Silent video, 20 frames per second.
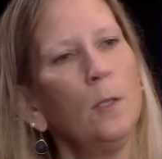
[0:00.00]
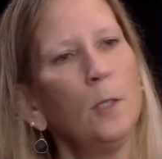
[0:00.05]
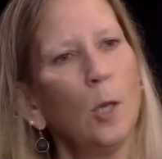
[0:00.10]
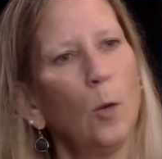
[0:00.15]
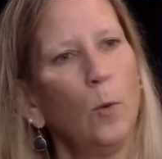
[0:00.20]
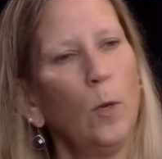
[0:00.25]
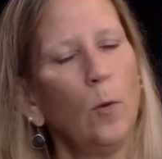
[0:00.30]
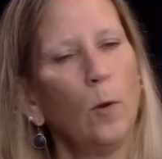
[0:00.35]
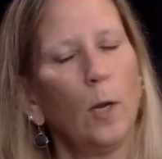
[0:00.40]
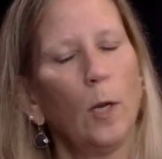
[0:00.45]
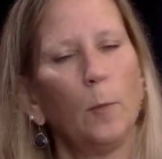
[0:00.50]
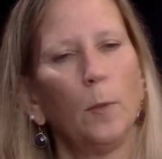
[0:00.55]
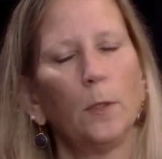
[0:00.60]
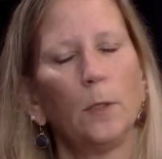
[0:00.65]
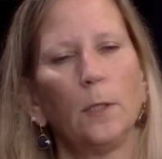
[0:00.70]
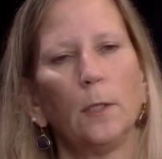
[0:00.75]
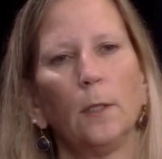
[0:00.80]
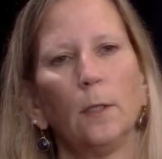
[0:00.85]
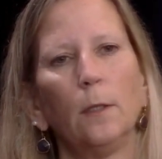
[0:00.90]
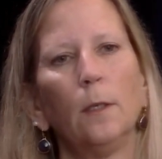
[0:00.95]
So we were able
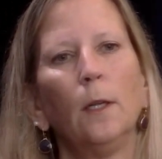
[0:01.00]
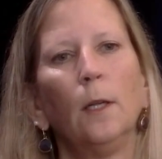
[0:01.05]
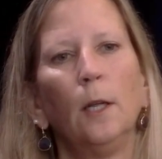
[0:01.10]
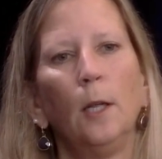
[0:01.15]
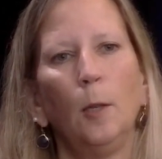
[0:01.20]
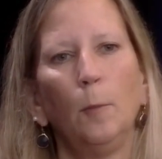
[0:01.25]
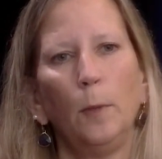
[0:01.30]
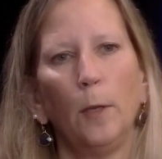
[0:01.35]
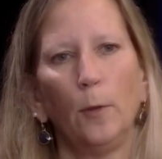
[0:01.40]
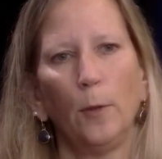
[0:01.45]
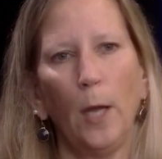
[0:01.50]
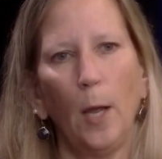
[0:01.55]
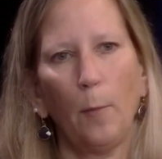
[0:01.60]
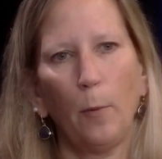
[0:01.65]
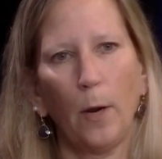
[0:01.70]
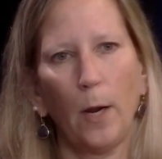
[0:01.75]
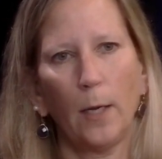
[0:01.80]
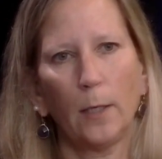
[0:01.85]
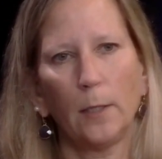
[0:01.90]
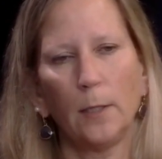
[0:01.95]
to build that
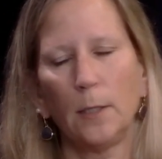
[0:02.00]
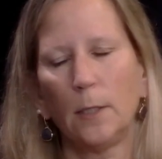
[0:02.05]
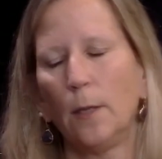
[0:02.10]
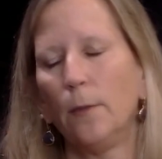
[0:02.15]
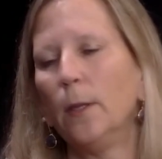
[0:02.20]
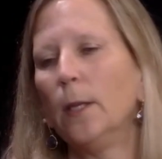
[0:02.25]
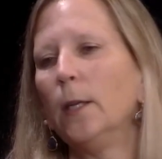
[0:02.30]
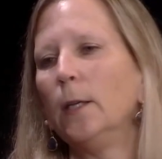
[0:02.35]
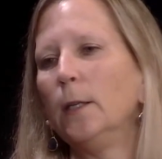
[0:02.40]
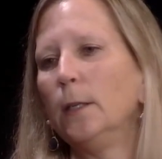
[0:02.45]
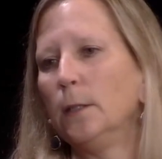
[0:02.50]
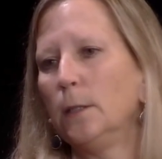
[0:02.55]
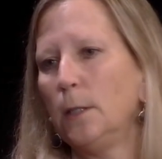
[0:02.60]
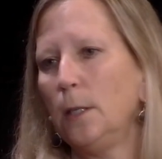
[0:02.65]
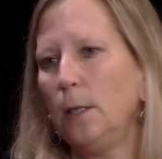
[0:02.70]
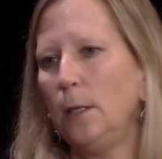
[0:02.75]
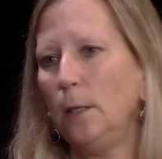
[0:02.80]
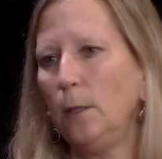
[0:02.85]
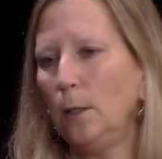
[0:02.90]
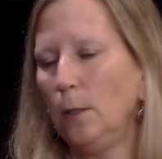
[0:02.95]
practice, and then as
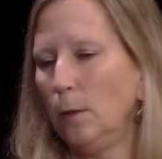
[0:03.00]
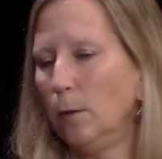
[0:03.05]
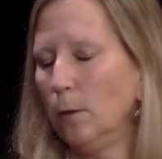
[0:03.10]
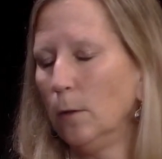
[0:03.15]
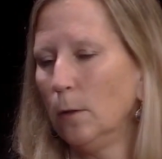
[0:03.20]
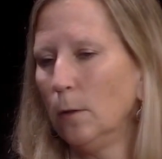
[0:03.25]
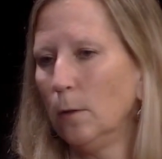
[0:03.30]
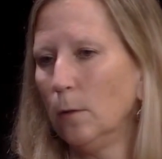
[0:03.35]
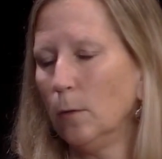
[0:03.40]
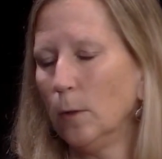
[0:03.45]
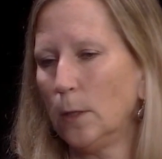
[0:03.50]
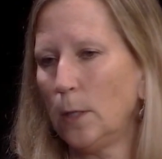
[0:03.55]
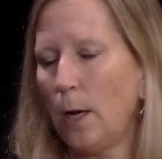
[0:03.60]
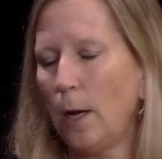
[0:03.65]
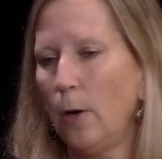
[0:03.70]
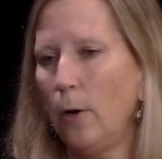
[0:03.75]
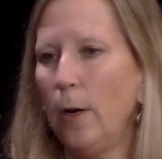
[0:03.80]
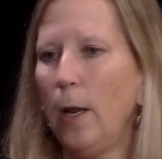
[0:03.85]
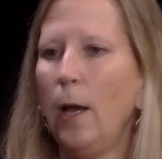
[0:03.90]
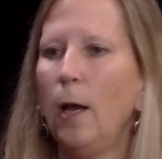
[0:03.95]
he
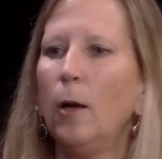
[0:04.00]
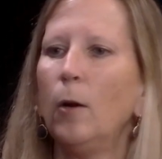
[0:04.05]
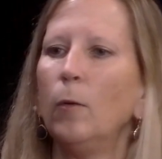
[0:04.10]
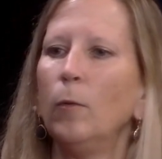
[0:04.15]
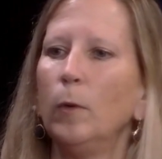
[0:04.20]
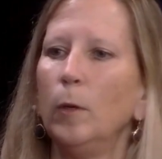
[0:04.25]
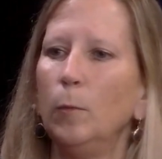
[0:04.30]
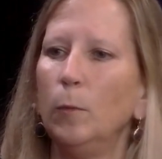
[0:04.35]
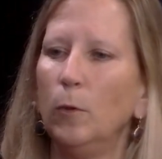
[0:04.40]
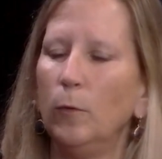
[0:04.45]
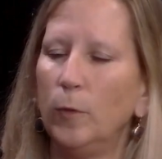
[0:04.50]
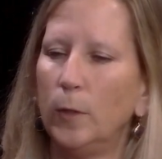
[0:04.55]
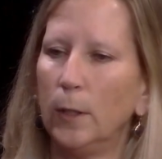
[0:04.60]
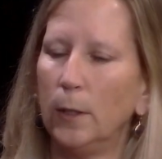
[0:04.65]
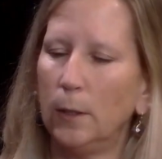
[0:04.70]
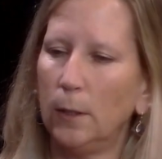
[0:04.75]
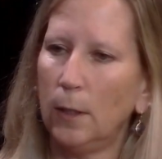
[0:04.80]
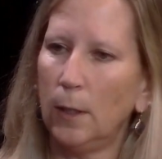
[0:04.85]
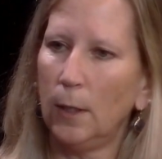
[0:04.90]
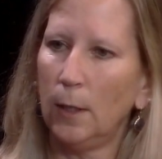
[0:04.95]
retired out, we moved
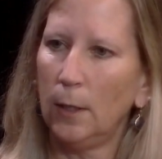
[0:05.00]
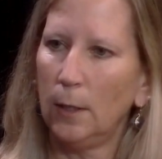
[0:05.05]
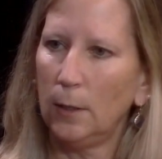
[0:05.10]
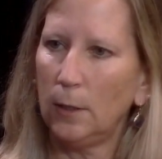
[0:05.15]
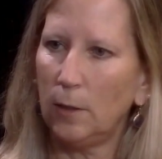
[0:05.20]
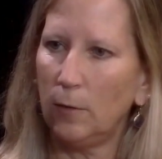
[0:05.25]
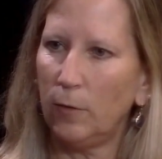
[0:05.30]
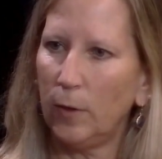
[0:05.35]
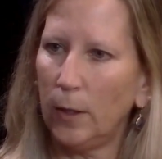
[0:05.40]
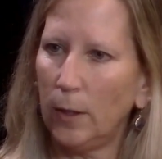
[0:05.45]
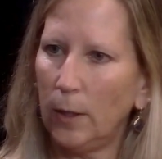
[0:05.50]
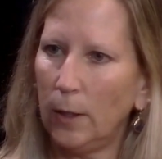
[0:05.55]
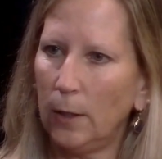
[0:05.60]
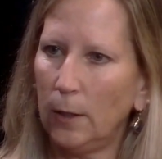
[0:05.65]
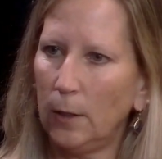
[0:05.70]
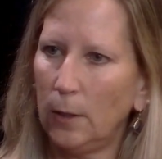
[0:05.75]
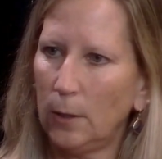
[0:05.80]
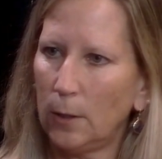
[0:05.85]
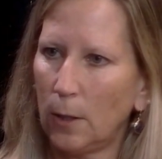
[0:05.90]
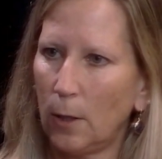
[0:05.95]
it to
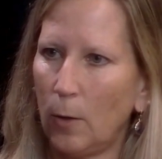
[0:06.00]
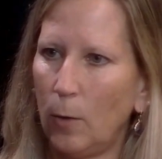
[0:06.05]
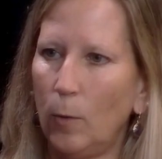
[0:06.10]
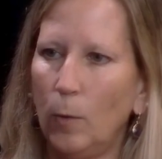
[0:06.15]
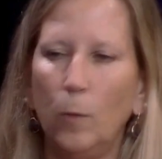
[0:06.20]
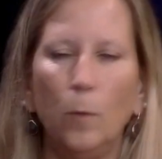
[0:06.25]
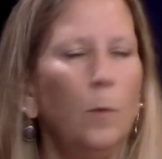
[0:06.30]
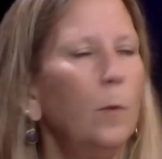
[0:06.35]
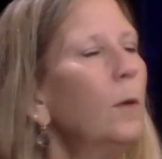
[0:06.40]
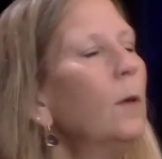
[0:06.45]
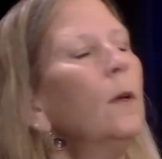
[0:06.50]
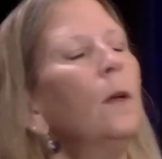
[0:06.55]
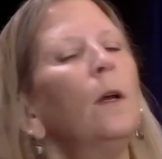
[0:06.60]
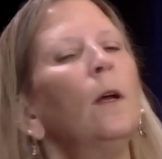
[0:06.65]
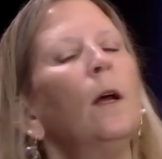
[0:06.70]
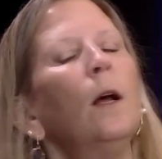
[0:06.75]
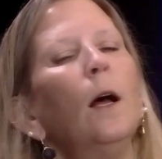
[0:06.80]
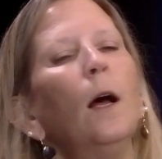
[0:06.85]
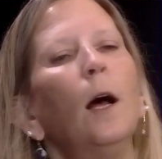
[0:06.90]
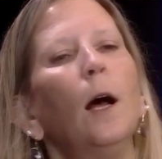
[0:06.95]
Village. So,
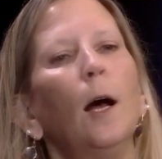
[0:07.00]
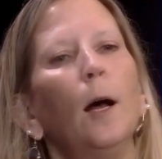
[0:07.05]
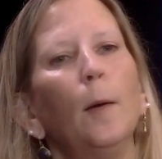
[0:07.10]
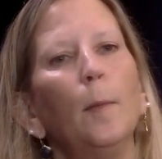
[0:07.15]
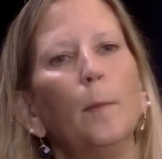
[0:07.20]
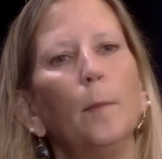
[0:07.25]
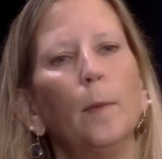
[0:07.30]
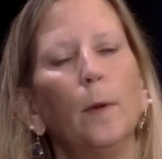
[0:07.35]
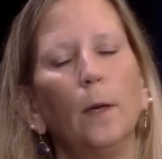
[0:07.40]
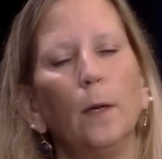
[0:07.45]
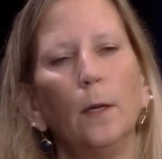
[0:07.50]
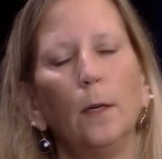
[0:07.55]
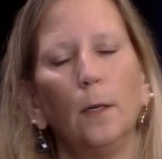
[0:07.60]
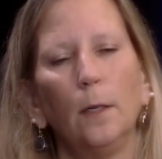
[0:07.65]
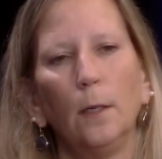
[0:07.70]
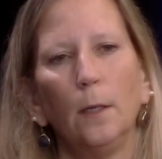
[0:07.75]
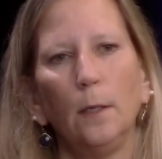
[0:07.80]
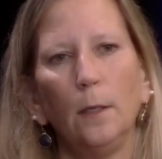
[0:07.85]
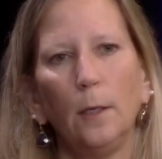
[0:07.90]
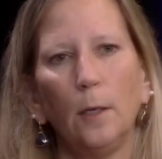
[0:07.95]

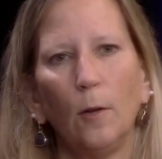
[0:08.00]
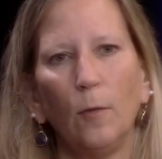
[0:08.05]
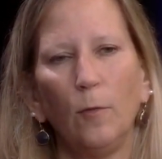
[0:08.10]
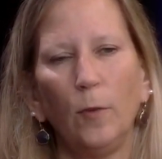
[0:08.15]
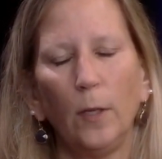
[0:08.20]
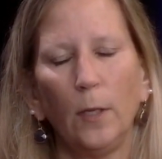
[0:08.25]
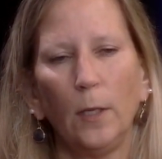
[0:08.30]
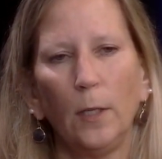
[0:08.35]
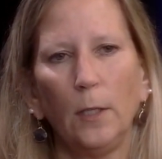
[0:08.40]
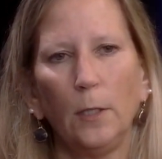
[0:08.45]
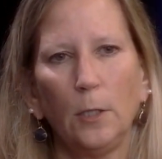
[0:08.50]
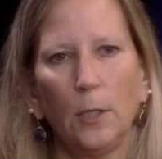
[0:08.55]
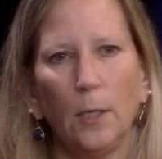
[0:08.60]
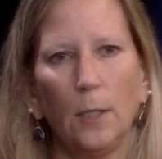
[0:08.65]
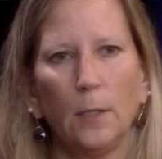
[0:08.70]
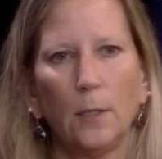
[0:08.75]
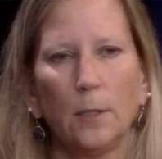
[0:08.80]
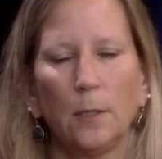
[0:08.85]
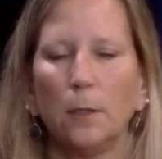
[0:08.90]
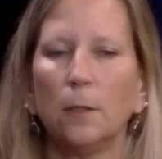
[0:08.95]
Village
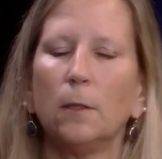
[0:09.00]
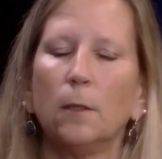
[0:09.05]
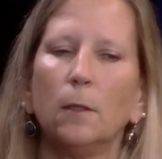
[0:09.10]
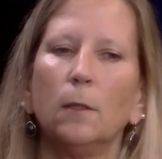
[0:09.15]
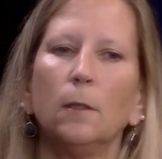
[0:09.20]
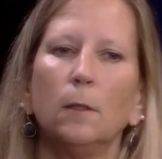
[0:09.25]
has